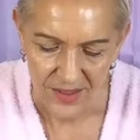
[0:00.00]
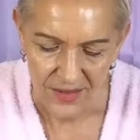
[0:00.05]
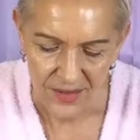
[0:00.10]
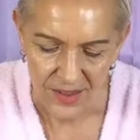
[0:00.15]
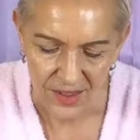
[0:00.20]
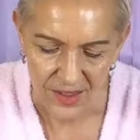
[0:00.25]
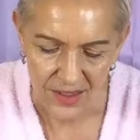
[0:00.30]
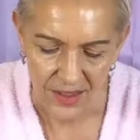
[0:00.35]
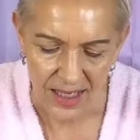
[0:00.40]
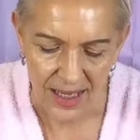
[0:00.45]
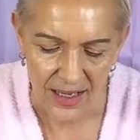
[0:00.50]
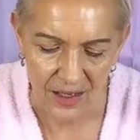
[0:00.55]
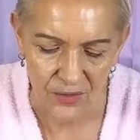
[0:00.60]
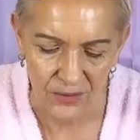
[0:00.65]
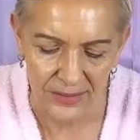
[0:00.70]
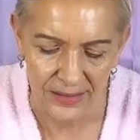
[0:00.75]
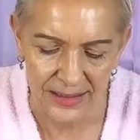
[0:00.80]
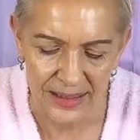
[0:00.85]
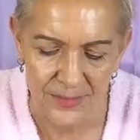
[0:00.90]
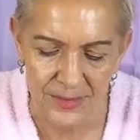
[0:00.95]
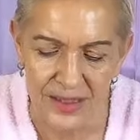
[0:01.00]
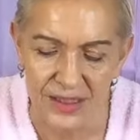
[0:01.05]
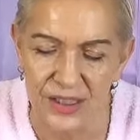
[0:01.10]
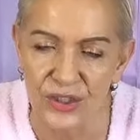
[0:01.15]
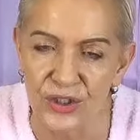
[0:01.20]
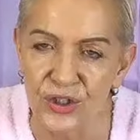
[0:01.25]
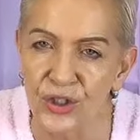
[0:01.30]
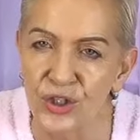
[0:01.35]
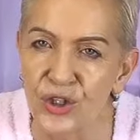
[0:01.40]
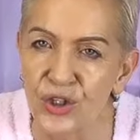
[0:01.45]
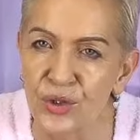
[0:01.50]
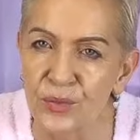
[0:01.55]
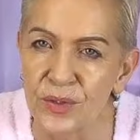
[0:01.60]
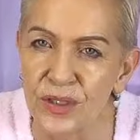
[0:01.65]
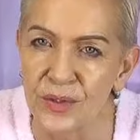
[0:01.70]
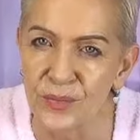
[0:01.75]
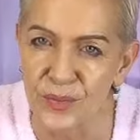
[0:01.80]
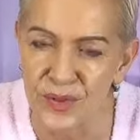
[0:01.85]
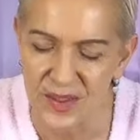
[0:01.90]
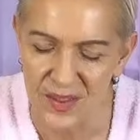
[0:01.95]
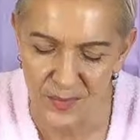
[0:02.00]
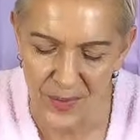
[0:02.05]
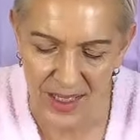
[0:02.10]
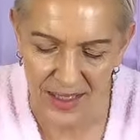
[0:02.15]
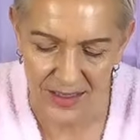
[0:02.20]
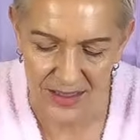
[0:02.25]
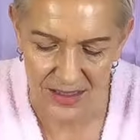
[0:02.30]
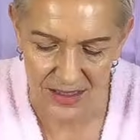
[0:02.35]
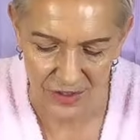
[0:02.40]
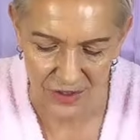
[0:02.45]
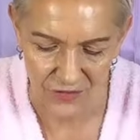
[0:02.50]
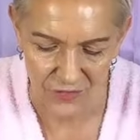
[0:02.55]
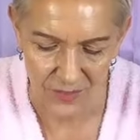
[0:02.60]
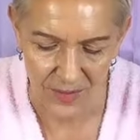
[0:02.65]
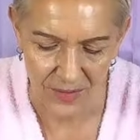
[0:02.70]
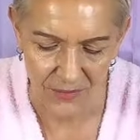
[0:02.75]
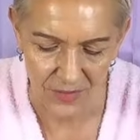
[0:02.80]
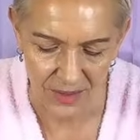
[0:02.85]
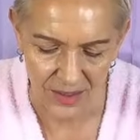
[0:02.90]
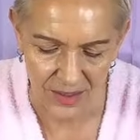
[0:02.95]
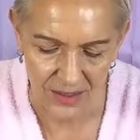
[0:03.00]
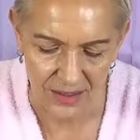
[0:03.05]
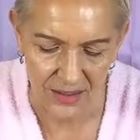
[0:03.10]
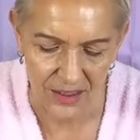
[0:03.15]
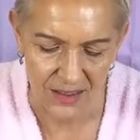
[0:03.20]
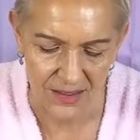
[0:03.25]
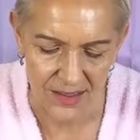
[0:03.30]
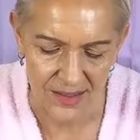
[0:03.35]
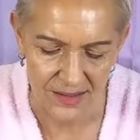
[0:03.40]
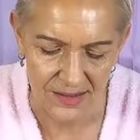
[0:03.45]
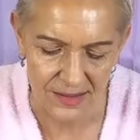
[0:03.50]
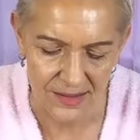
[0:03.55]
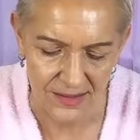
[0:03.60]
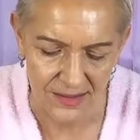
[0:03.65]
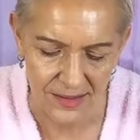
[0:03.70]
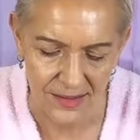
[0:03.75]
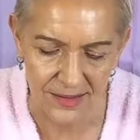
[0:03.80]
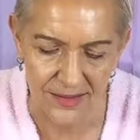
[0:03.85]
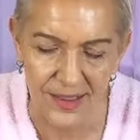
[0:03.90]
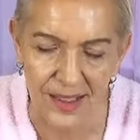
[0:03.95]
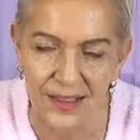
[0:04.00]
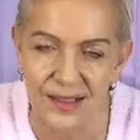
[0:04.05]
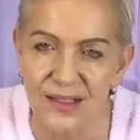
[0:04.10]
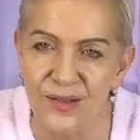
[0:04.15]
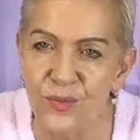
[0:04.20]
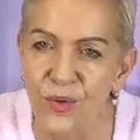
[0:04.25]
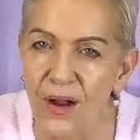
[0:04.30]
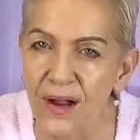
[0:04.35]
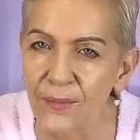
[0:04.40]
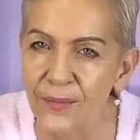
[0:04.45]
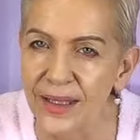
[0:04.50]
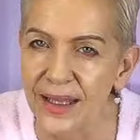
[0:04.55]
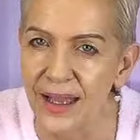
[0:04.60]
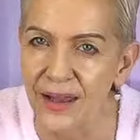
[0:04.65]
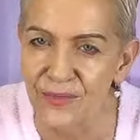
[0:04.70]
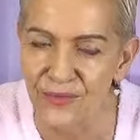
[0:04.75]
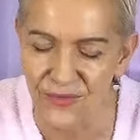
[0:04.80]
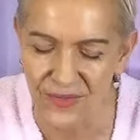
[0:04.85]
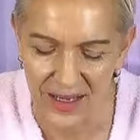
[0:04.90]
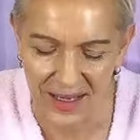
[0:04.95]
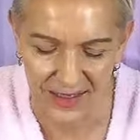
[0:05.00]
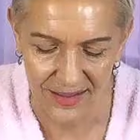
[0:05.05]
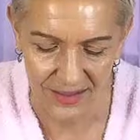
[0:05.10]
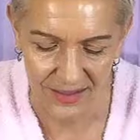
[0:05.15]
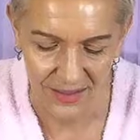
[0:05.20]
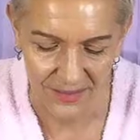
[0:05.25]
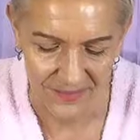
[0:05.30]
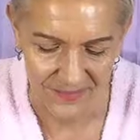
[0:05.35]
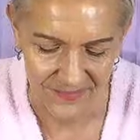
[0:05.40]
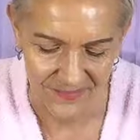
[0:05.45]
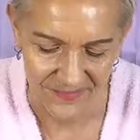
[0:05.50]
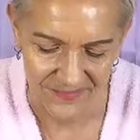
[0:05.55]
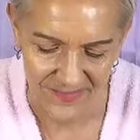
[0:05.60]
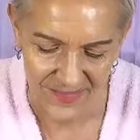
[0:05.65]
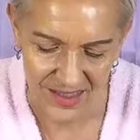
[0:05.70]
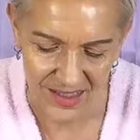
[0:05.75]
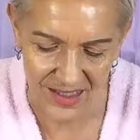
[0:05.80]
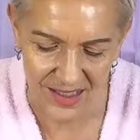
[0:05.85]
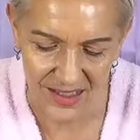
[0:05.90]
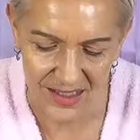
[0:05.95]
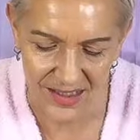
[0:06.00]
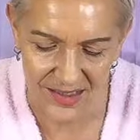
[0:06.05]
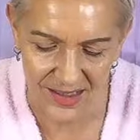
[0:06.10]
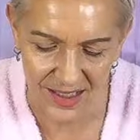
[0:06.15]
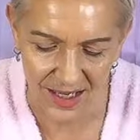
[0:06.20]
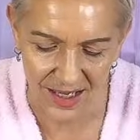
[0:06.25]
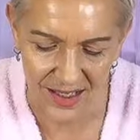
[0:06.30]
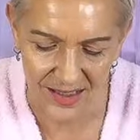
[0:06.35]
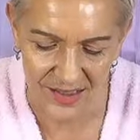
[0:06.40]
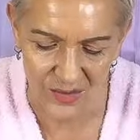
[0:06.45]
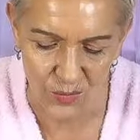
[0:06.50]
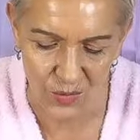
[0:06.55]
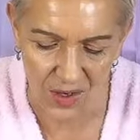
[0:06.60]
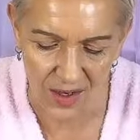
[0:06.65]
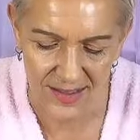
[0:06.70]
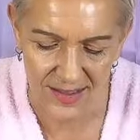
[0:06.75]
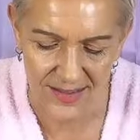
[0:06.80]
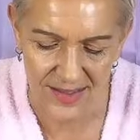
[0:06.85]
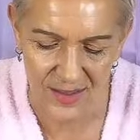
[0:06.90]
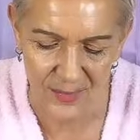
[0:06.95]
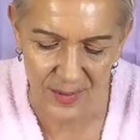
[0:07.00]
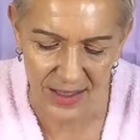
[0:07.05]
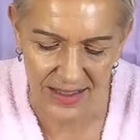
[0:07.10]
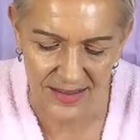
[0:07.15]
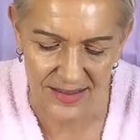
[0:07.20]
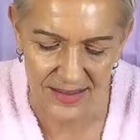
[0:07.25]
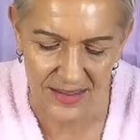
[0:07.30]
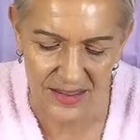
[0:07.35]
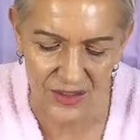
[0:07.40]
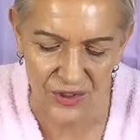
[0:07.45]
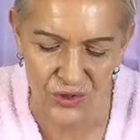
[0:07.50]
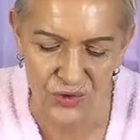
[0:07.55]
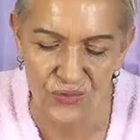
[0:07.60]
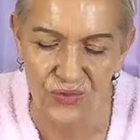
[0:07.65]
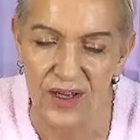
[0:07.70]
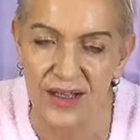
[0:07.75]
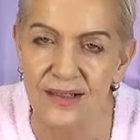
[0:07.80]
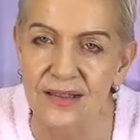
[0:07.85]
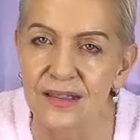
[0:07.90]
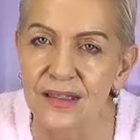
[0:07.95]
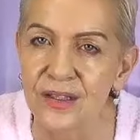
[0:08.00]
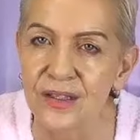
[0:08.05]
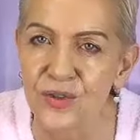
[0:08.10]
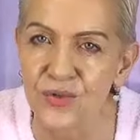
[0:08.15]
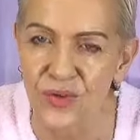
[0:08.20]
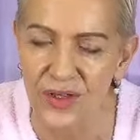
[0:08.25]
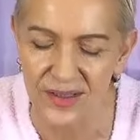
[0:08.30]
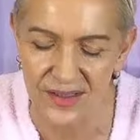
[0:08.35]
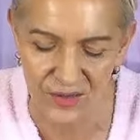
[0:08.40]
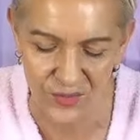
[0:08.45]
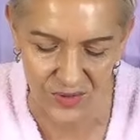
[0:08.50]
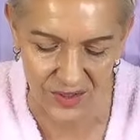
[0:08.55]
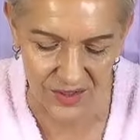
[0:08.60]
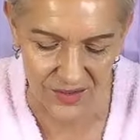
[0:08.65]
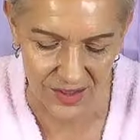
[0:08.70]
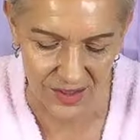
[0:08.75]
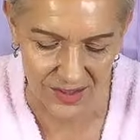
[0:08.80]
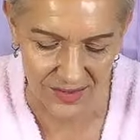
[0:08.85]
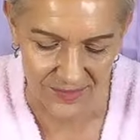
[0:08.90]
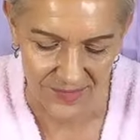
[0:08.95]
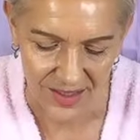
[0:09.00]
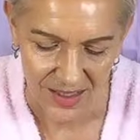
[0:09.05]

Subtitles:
than our limited human perspective may recognize. And that is why we have faith. It is the heart's wise capacity to trust in the trustworthy.